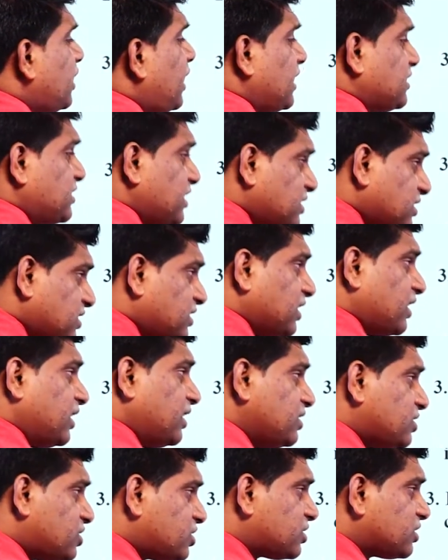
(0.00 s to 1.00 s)

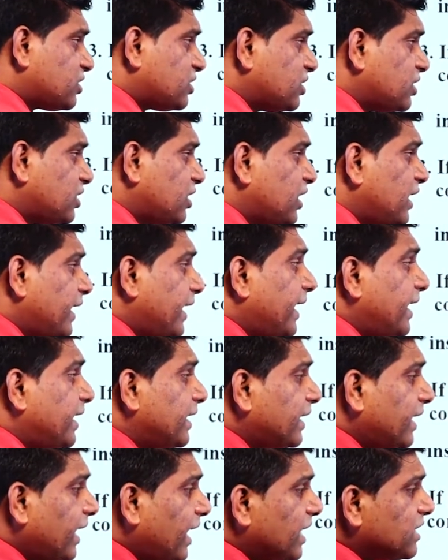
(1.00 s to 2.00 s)
assistance
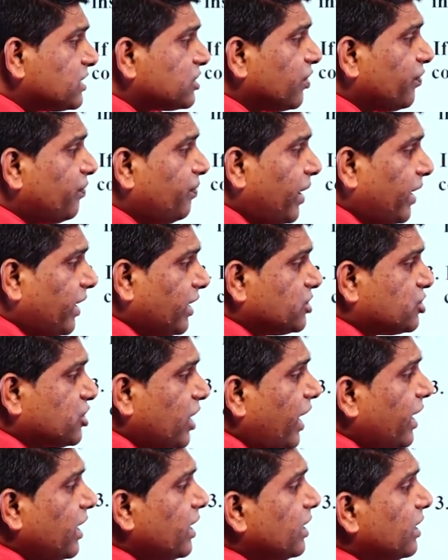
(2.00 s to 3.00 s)
in case of marriage
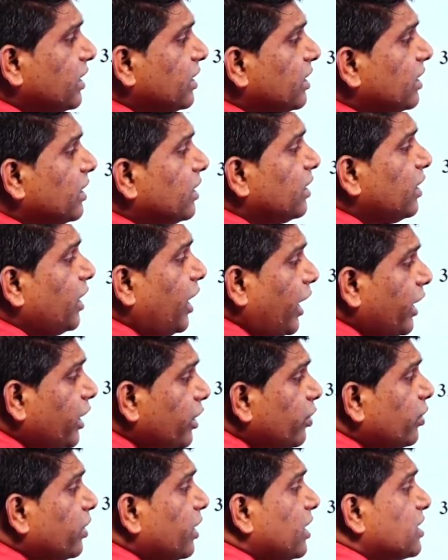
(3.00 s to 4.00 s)
and
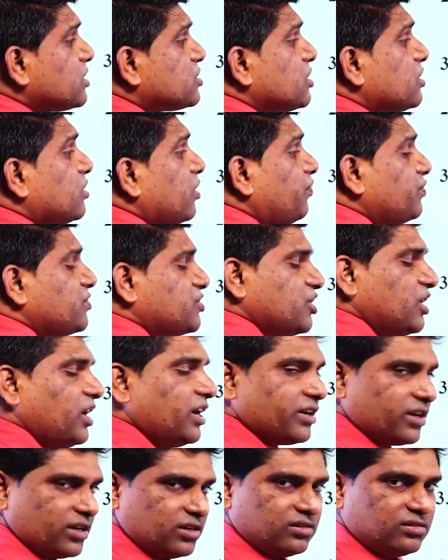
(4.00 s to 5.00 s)
education of
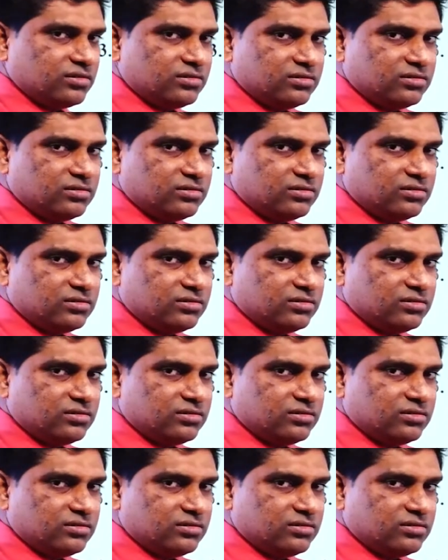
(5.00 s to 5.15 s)
children.